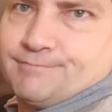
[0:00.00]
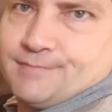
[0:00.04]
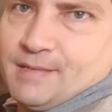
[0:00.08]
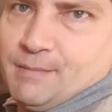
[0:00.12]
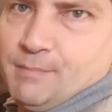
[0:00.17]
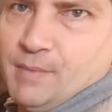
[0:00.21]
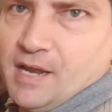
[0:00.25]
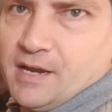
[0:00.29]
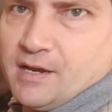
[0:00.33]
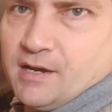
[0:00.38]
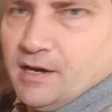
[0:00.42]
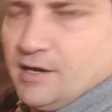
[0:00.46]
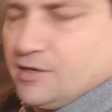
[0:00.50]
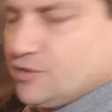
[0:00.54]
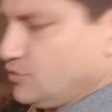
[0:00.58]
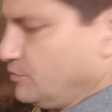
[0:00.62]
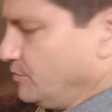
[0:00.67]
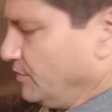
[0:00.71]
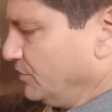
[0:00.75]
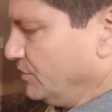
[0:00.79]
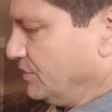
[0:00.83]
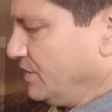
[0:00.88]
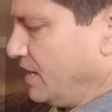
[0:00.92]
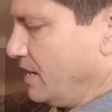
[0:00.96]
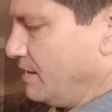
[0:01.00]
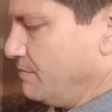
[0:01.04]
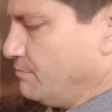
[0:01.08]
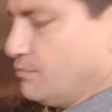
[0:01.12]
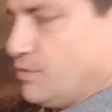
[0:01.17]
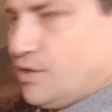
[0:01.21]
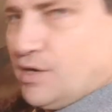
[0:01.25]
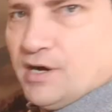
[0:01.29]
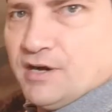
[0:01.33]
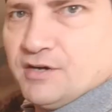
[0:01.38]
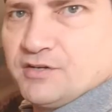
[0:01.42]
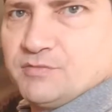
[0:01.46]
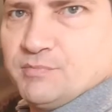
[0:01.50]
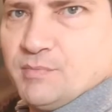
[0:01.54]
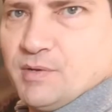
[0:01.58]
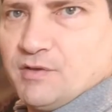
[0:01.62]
It may cost you about $10,